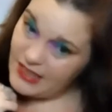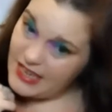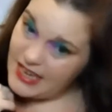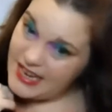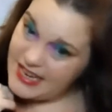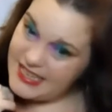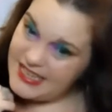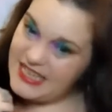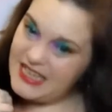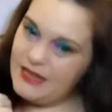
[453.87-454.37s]

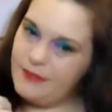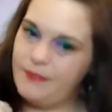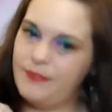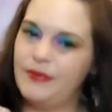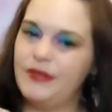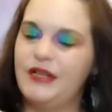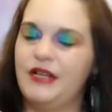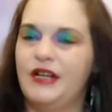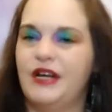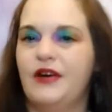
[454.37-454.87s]
I keep,
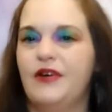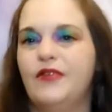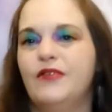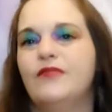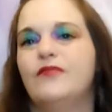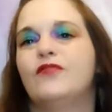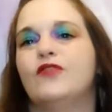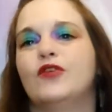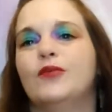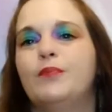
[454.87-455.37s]
you
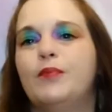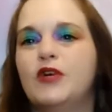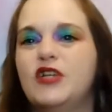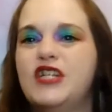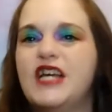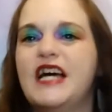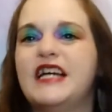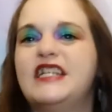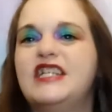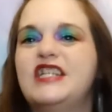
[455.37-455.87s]
know, for
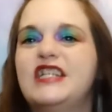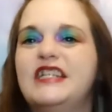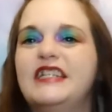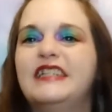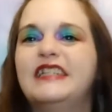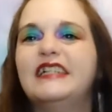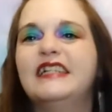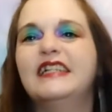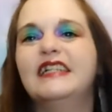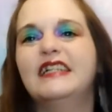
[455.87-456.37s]

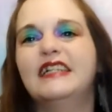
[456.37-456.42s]
protection,